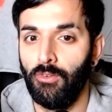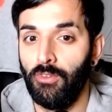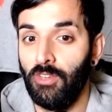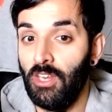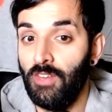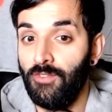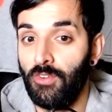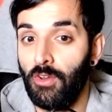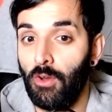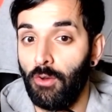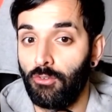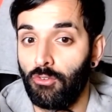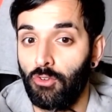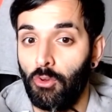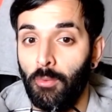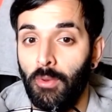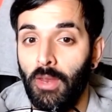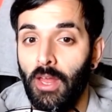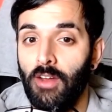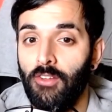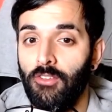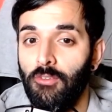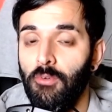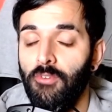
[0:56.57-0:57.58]
Didn't even know it was coming
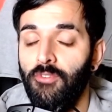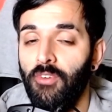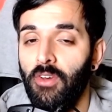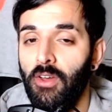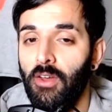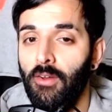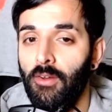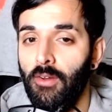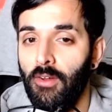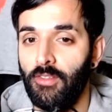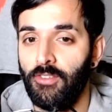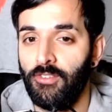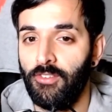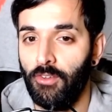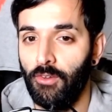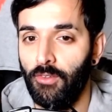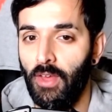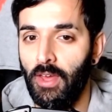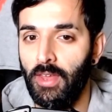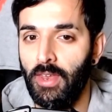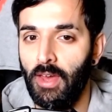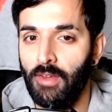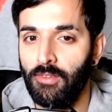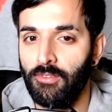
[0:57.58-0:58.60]
out, to be fair, until they
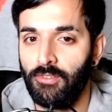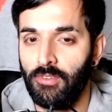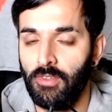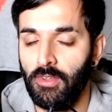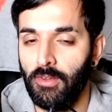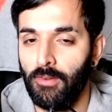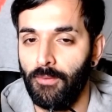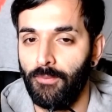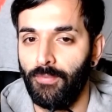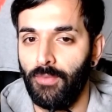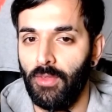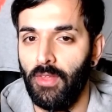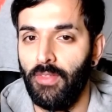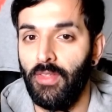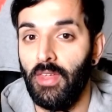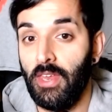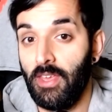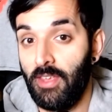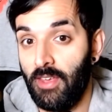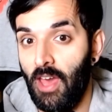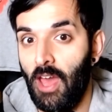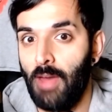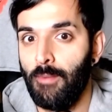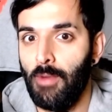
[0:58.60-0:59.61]
announced it, and then
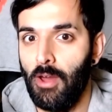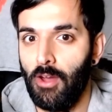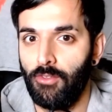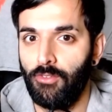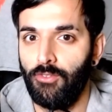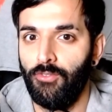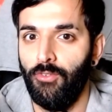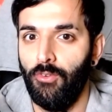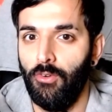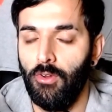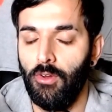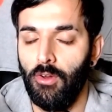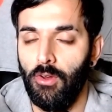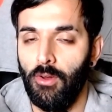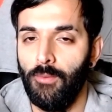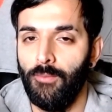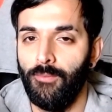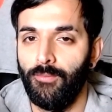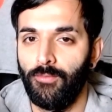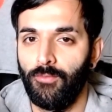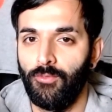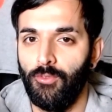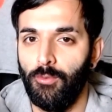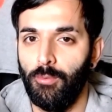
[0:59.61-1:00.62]
it came out for
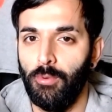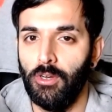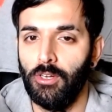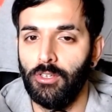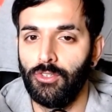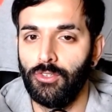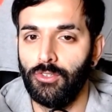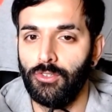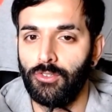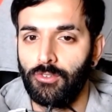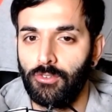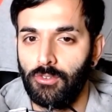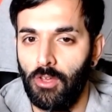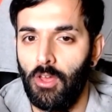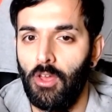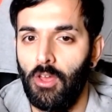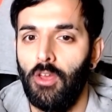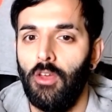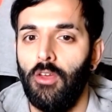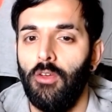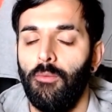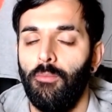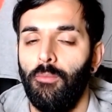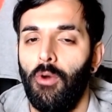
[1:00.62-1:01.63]
purchase
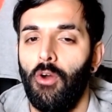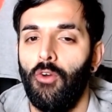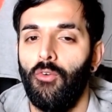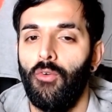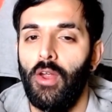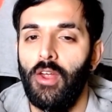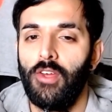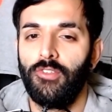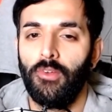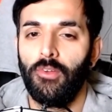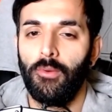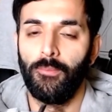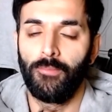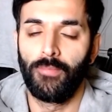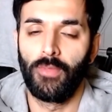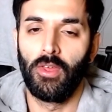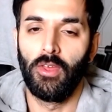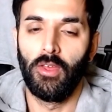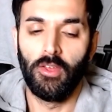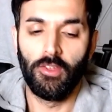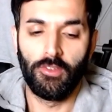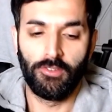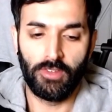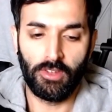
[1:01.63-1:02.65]
by Razer.
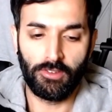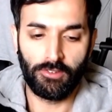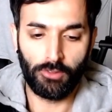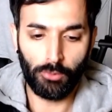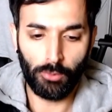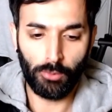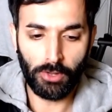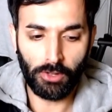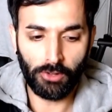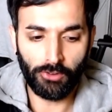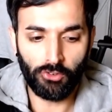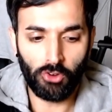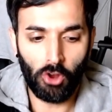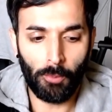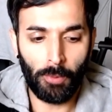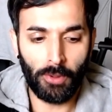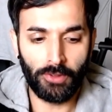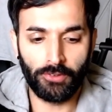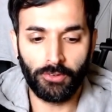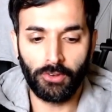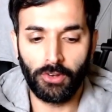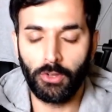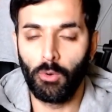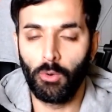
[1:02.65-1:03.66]
So that's the three control pads
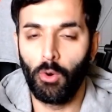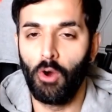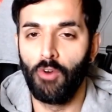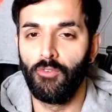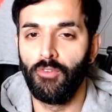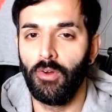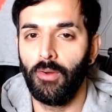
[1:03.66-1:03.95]
I'm going to go over